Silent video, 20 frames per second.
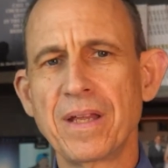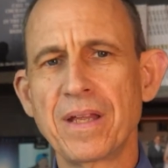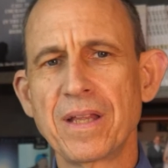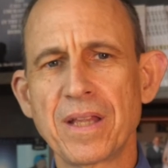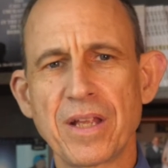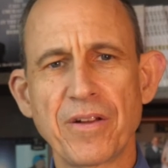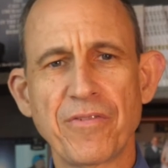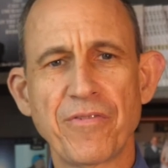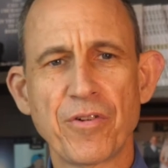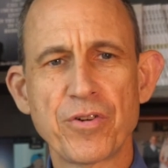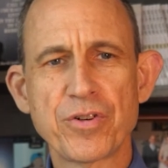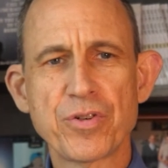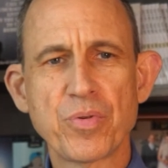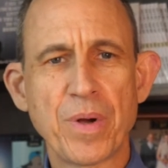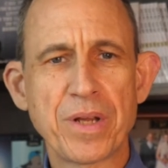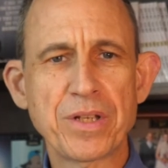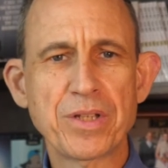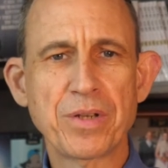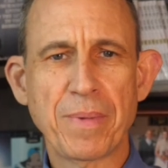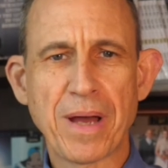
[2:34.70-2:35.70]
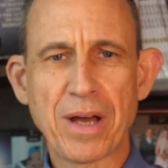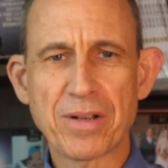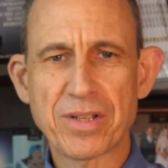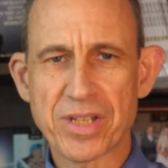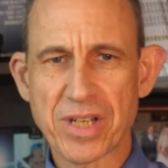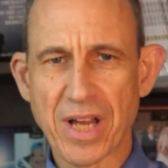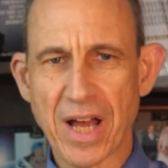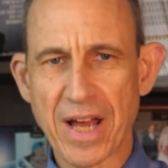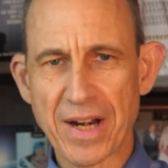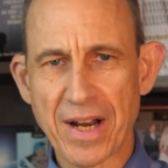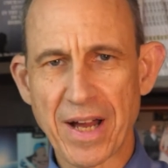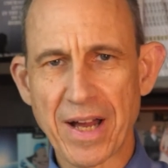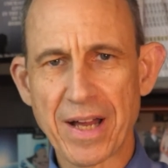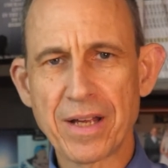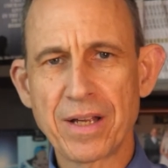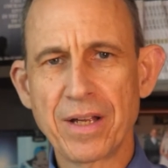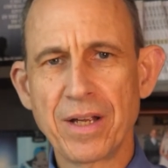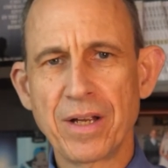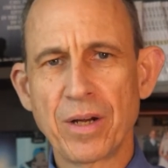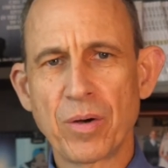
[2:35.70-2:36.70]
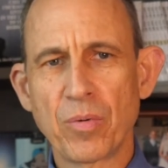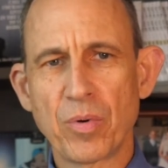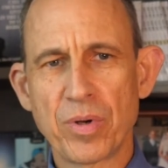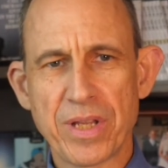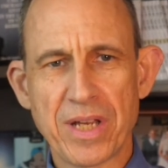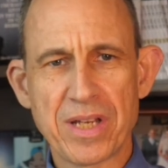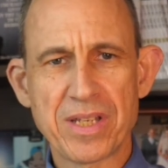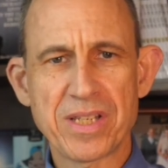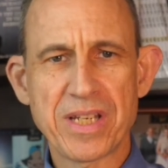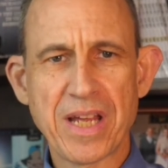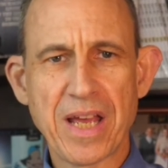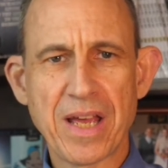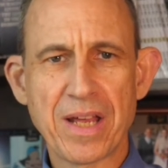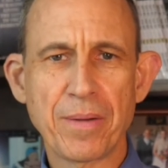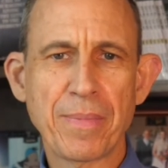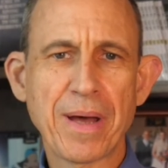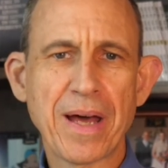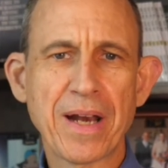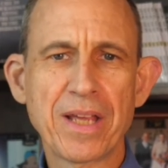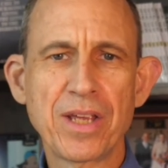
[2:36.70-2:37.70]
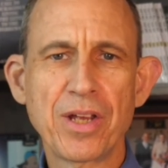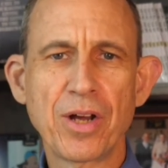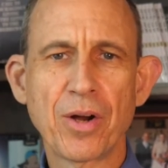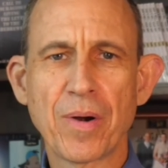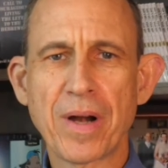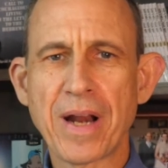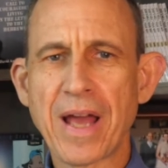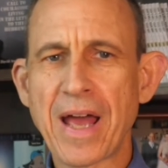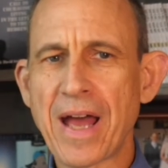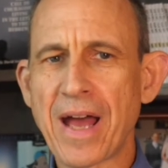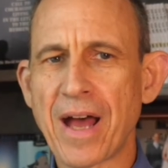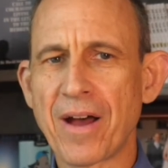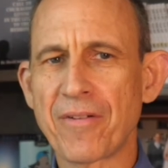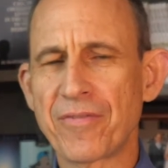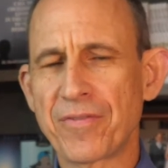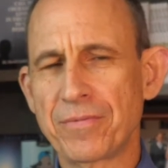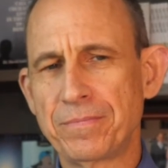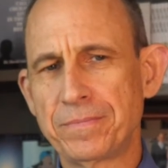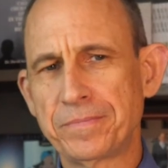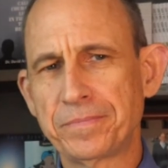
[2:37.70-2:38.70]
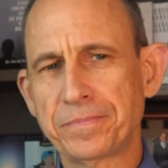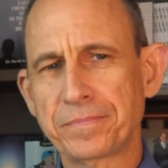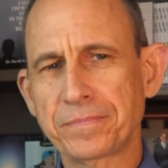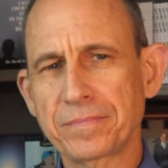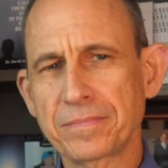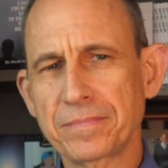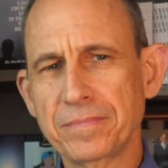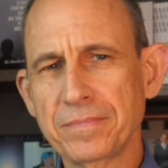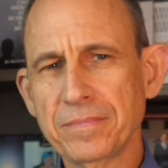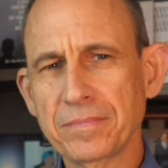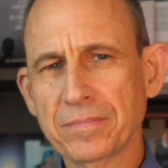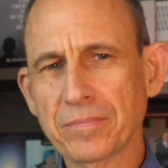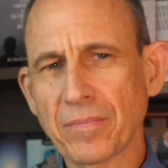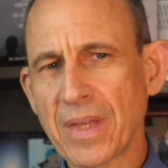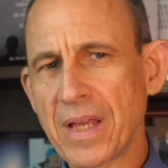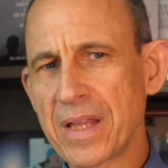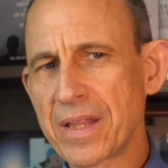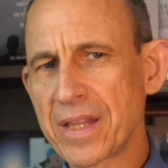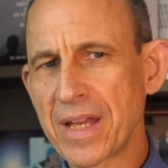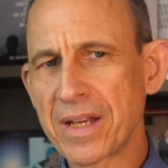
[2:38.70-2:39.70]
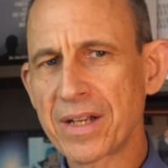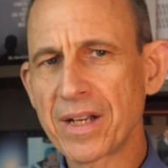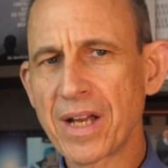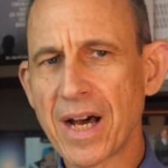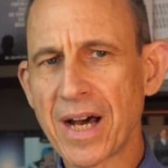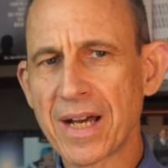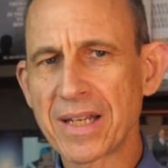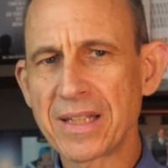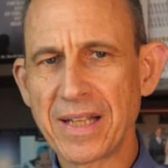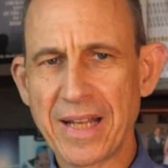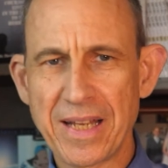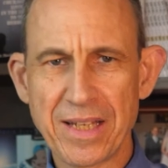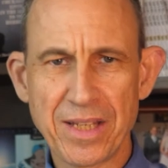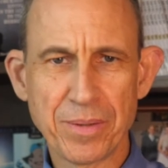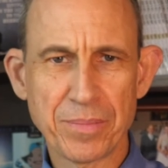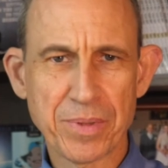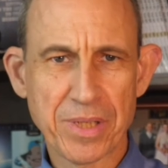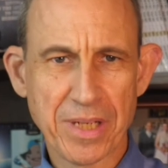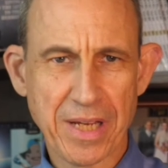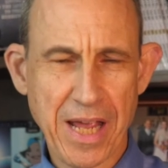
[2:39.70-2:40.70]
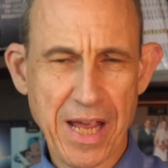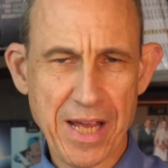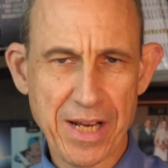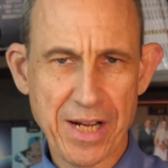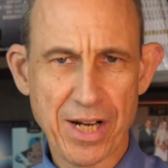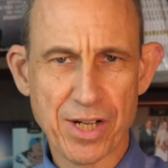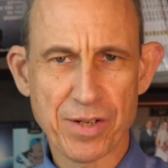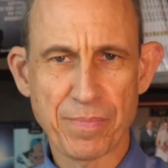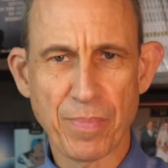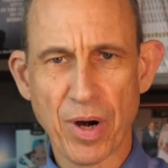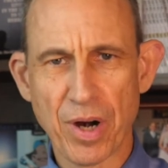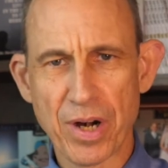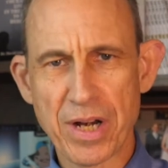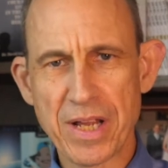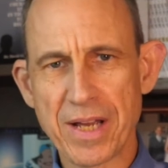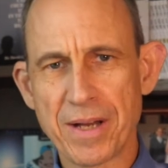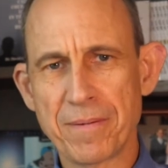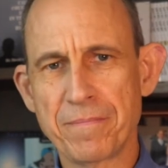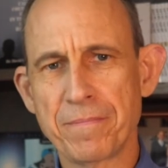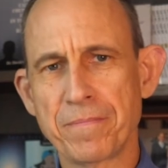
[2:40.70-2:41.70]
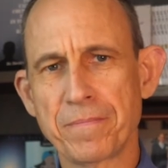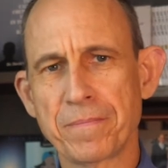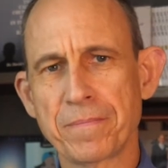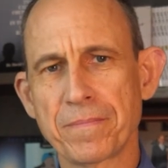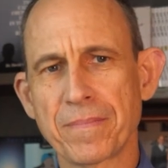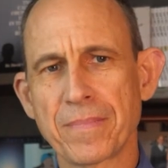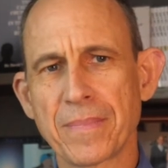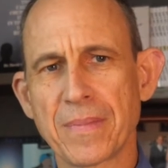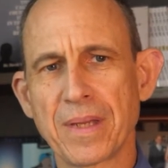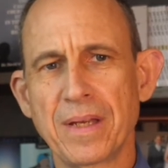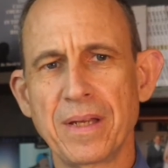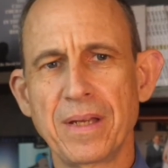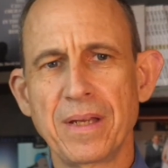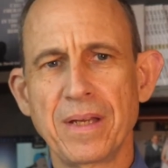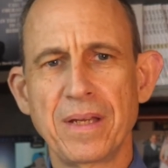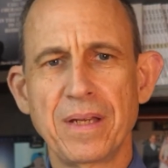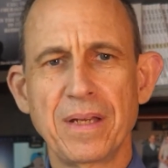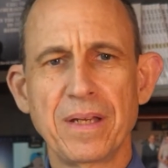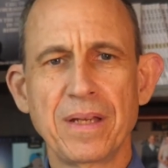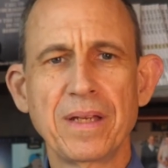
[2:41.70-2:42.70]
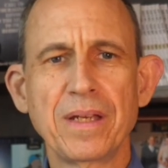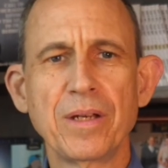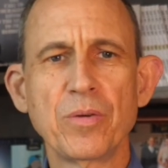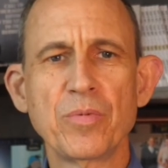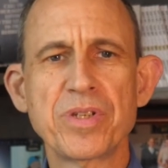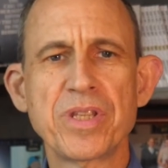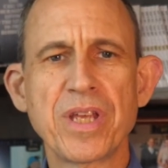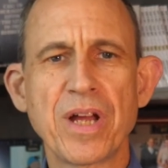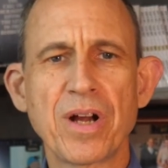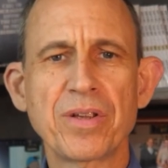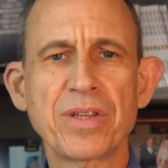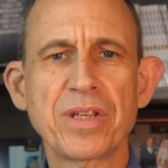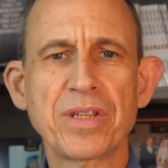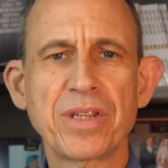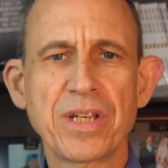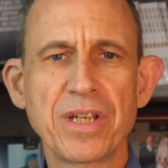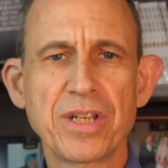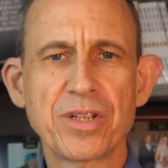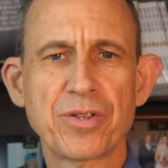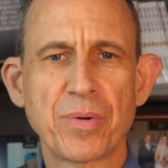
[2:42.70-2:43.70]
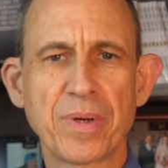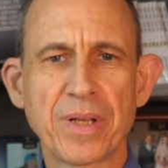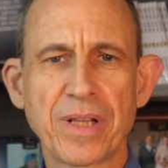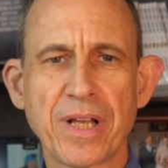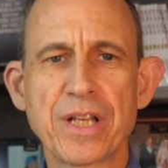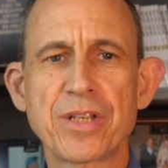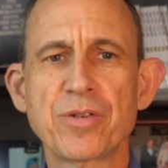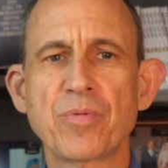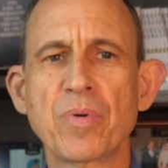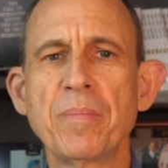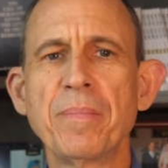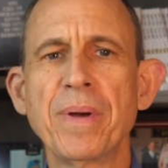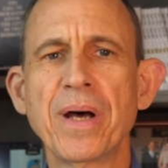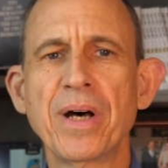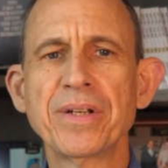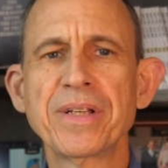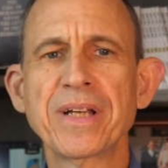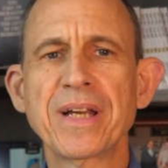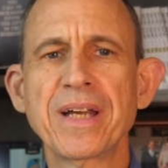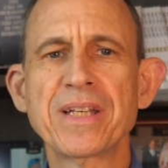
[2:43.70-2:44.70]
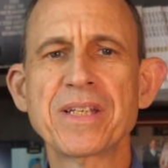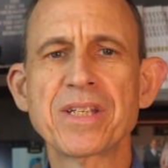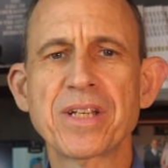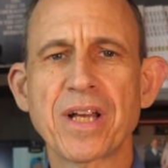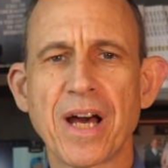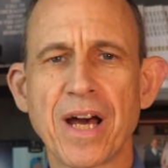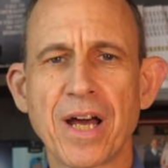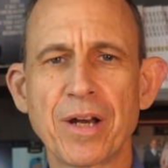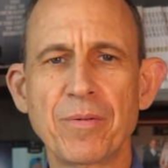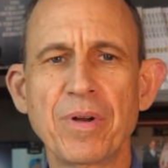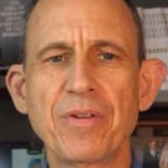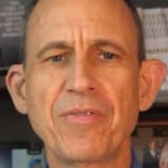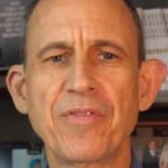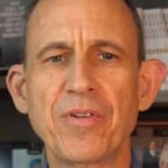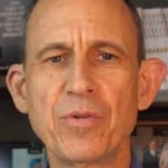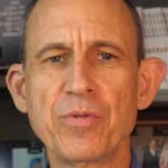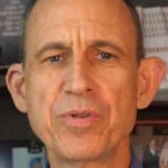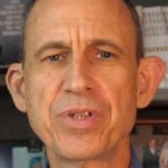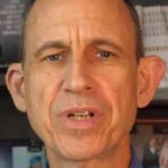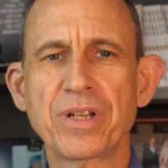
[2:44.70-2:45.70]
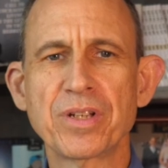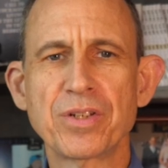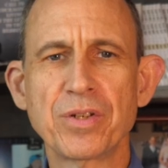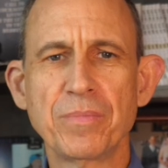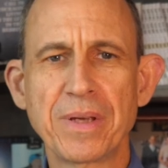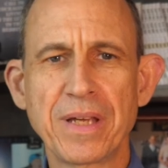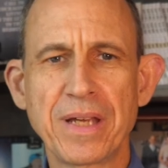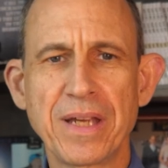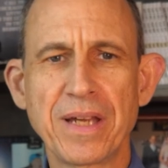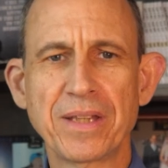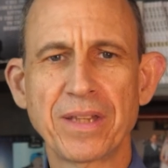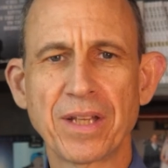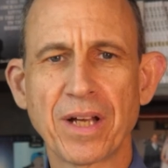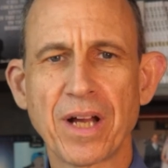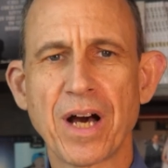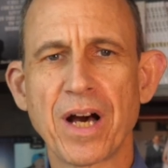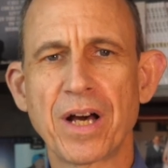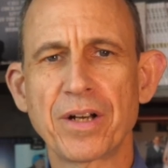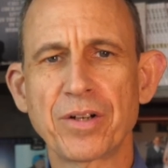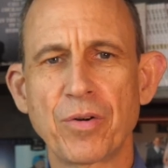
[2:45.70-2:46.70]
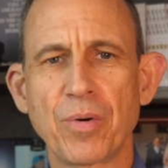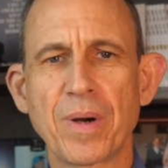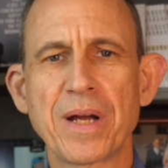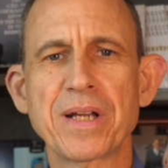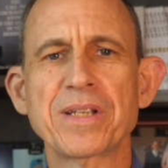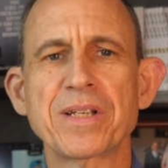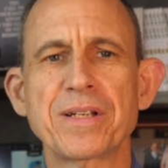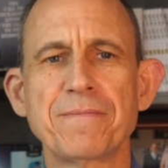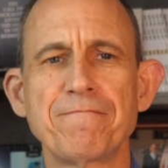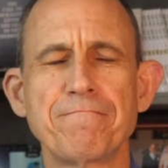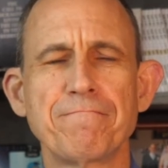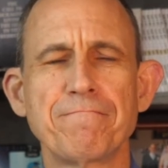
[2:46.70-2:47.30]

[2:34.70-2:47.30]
They first went to Mount Sinai, where they stayed about a year and a half. Then God led them to Kadesh Barnea. It was there that the Israelites rebelled against God, refusing to begin the conquest.